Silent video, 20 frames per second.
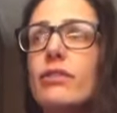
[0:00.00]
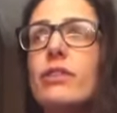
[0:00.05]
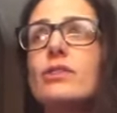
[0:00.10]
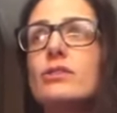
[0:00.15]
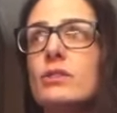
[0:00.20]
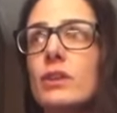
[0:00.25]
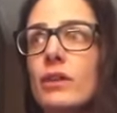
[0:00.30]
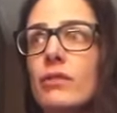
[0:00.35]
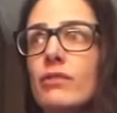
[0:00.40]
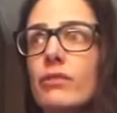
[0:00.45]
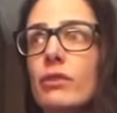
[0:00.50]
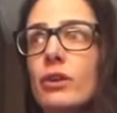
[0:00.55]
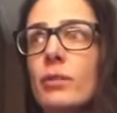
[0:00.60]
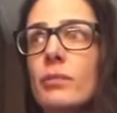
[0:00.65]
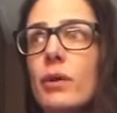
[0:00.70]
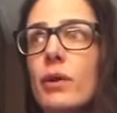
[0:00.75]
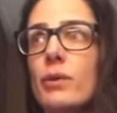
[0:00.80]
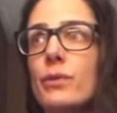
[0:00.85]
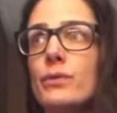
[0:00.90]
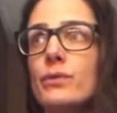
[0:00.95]
first and
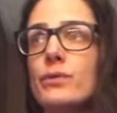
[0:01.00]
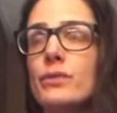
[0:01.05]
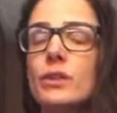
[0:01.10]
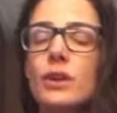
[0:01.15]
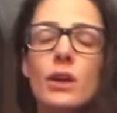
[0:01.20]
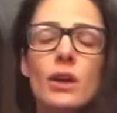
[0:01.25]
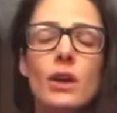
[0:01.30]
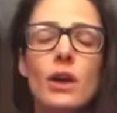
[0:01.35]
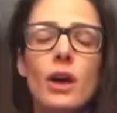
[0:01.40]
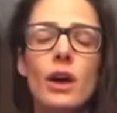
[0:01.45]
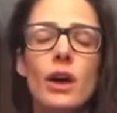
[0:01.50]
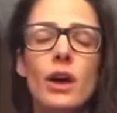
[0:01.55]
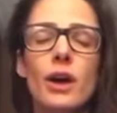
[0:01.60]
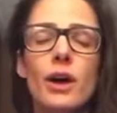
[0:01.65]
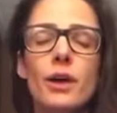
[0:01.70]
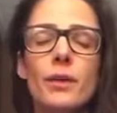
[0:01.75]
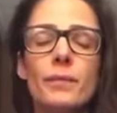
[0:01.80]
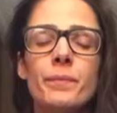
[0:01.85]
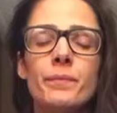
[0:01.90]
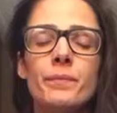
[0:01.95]
foremost,
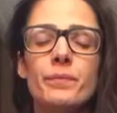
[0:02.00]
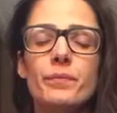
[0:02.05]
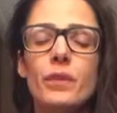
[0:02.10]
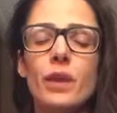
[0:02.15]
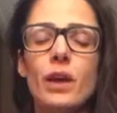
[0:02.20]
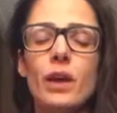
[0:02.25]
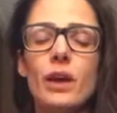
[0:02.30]
the